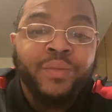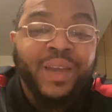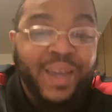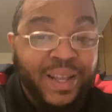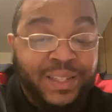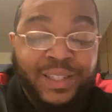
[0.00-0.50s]

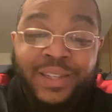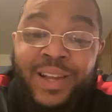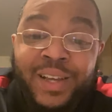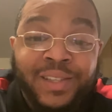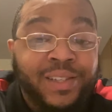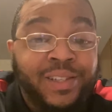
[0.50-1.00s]
it's
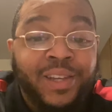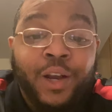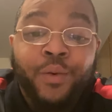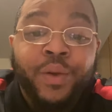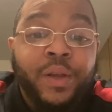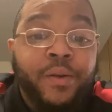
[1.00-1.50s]

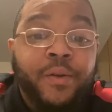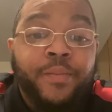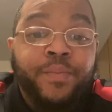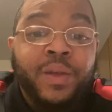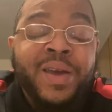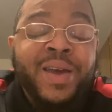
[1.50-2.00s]
necessary.
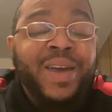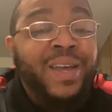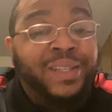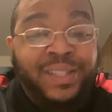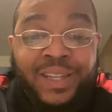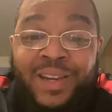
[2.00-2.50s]
It's